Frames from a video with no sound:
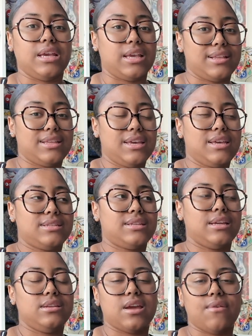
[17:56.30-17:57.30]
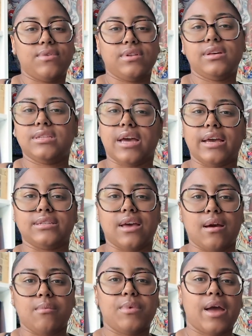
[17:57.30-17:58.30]
to get these, definitely size
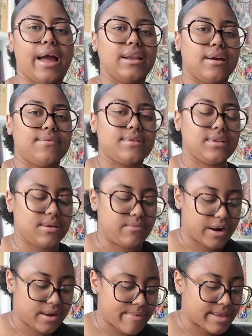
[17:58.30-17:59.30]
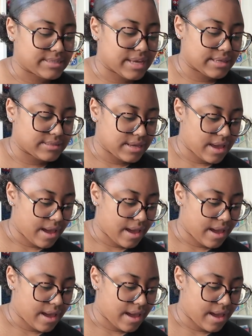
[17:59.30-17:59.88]
up. I definitely recommend sizing